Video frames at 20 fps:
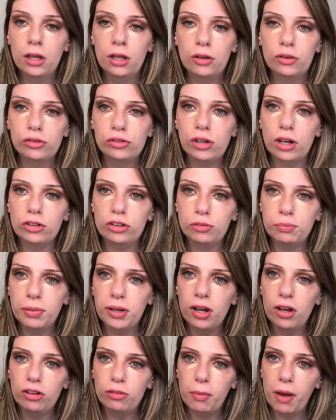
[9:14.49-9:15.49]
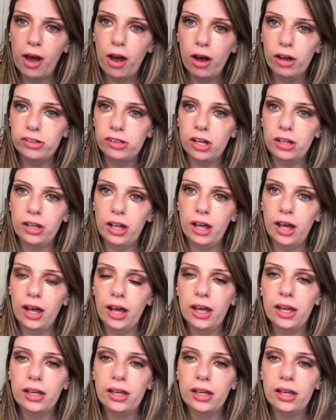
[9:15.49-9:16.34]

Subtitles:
So I just put it under my eyes like that.